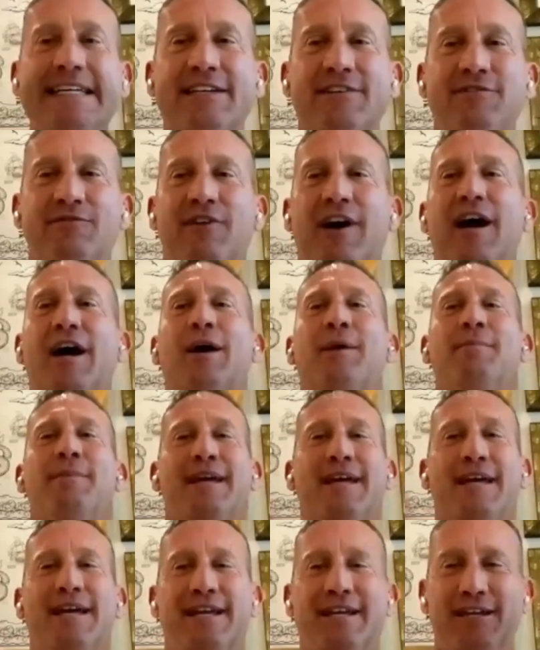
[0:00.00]
clean yeah.
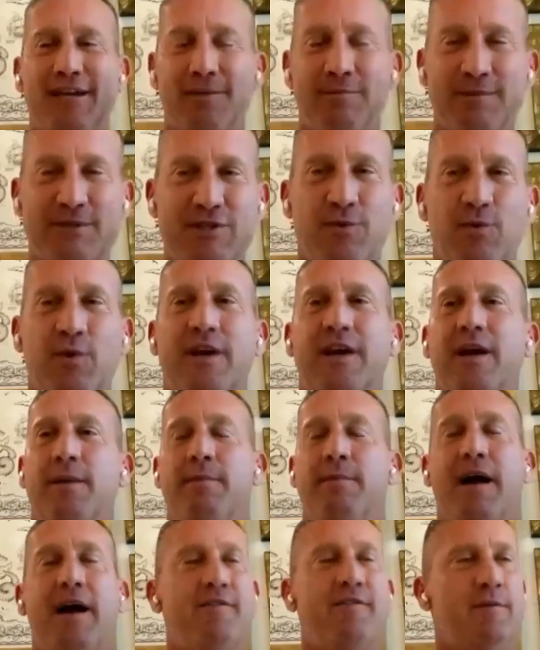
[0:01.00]
environment. Yeah, so we got
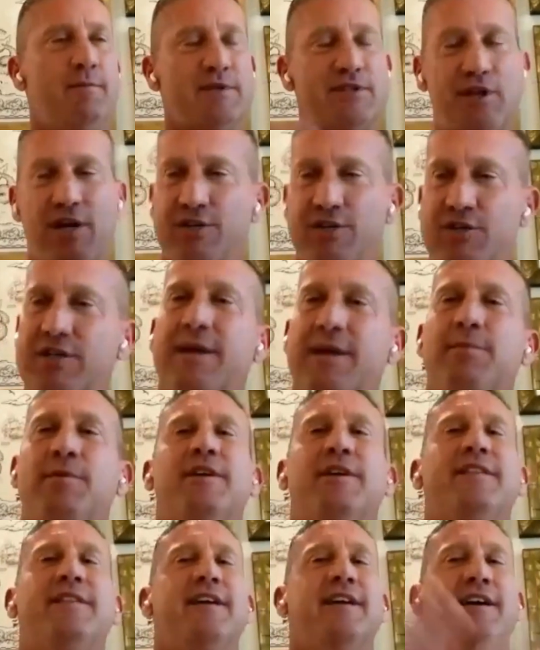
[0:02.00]
a, I have a massage
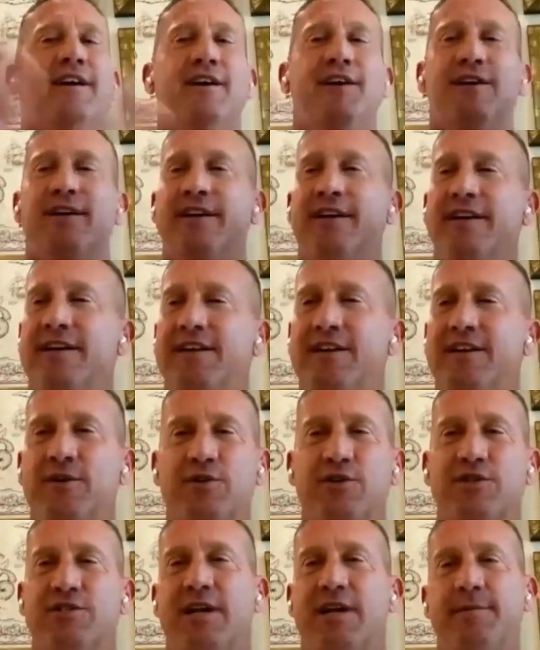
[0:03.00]
table in there, and you
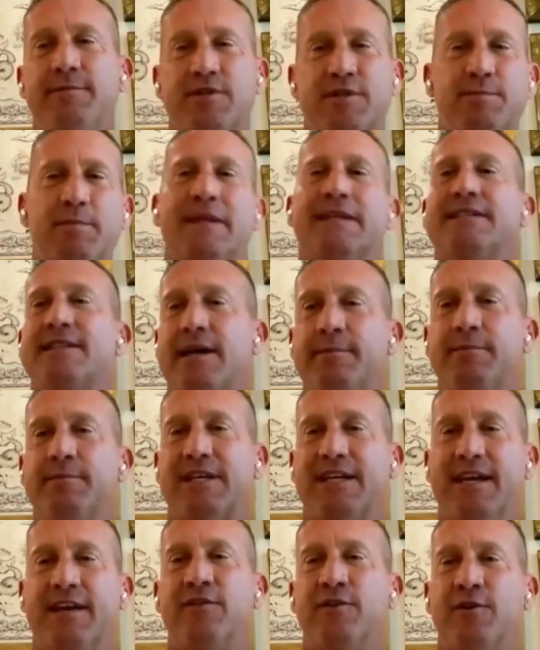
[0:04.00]
know, just time to spend time
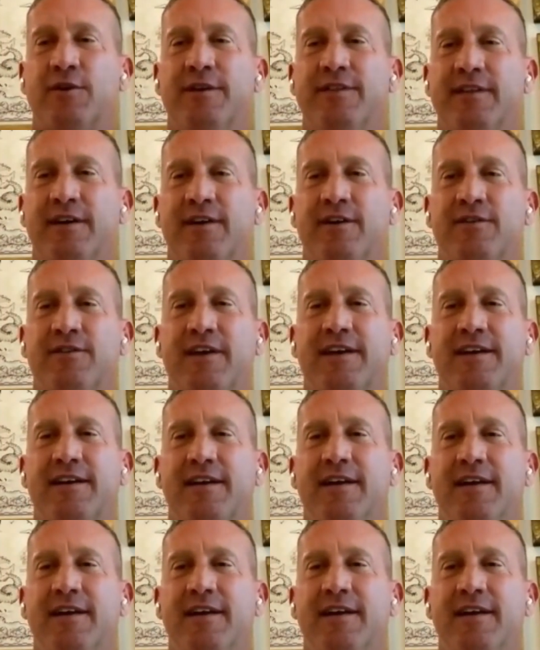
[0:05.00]
together in there that